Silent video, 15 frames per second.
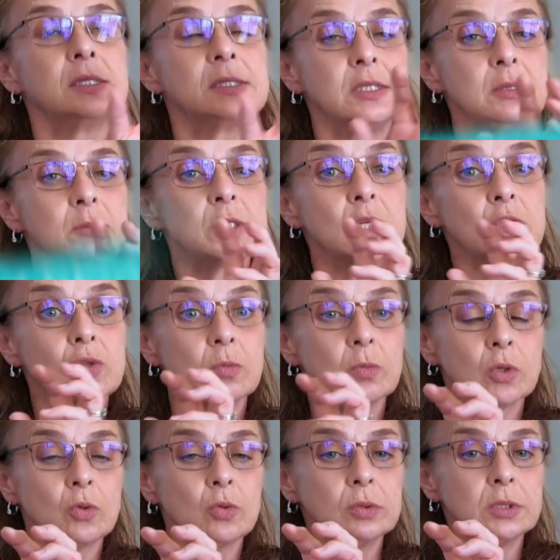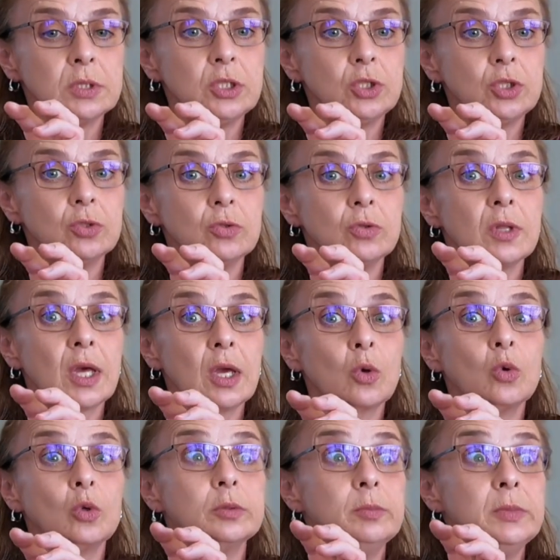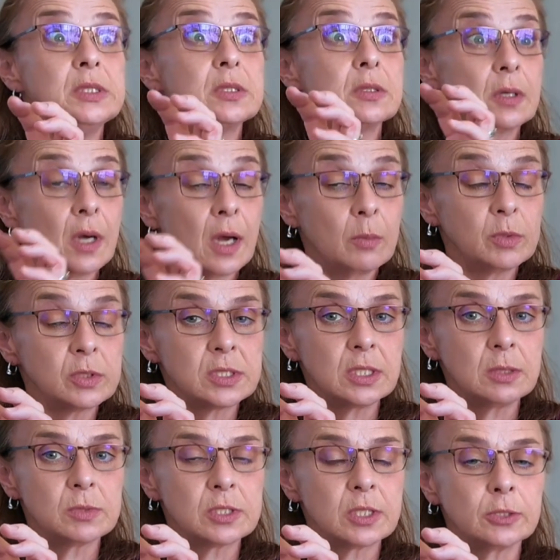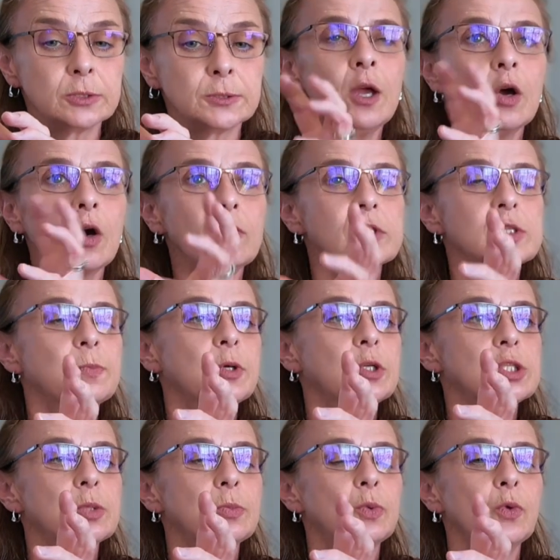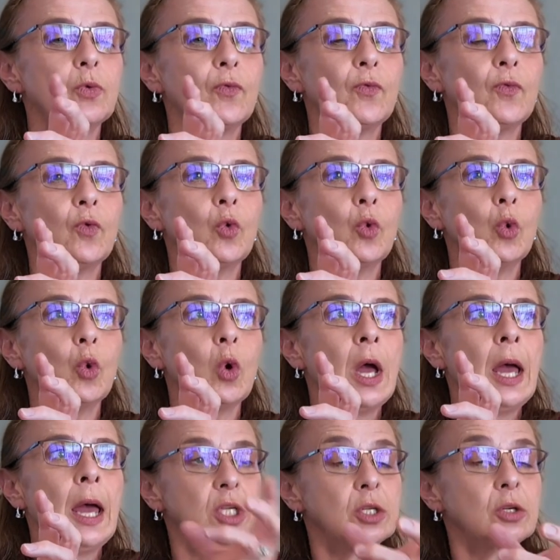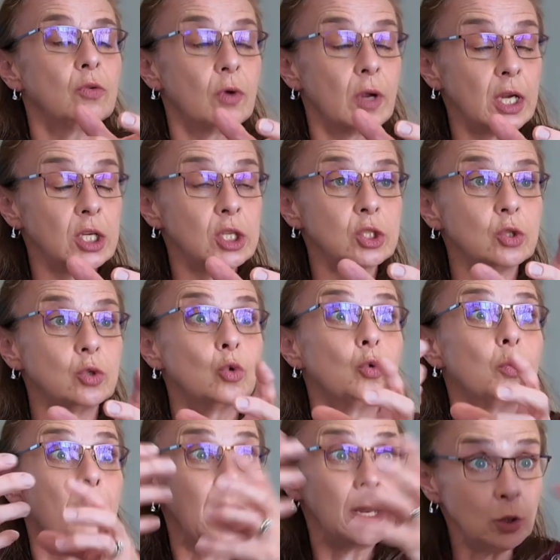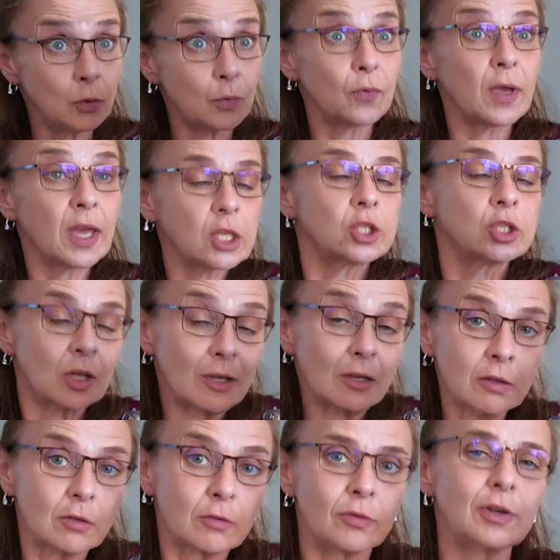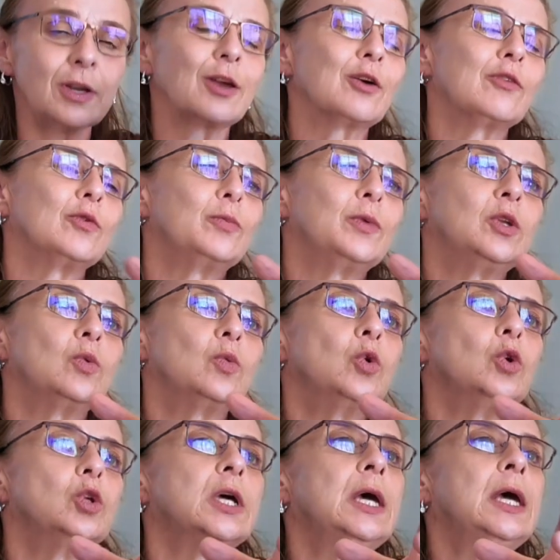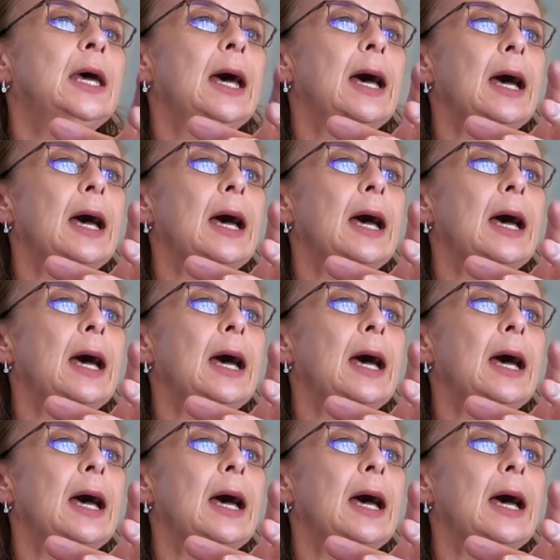And the stem cells from the cord tissue, they're called mesenchymal stem cells. They are responsible for generation or manufacture, for lack of a better word,